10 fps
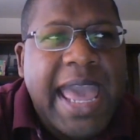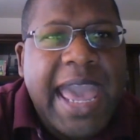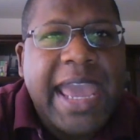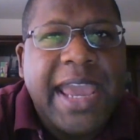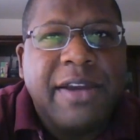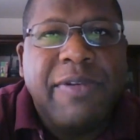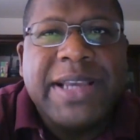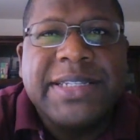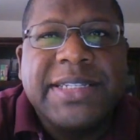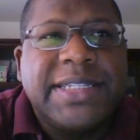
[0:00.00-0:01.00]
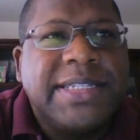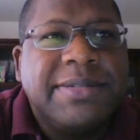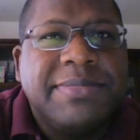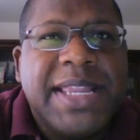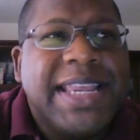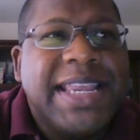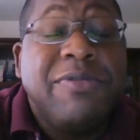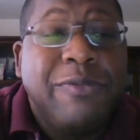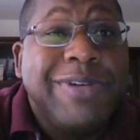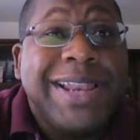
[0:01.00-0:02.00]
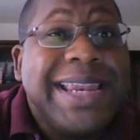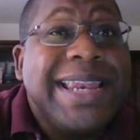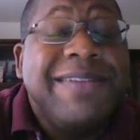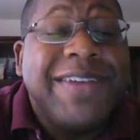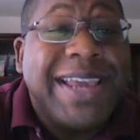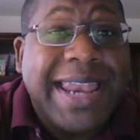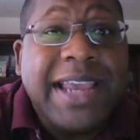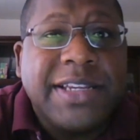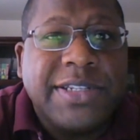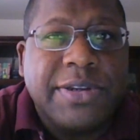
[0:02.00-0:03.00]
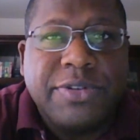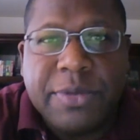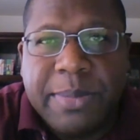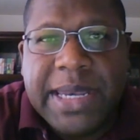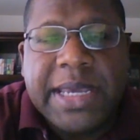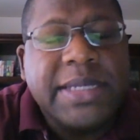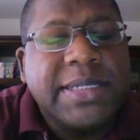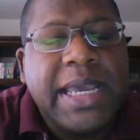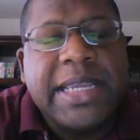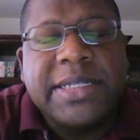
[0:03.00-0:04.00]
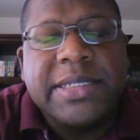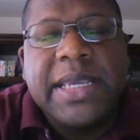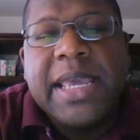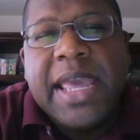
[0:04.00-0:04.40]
And Craigslist didn't even connect to social media sites.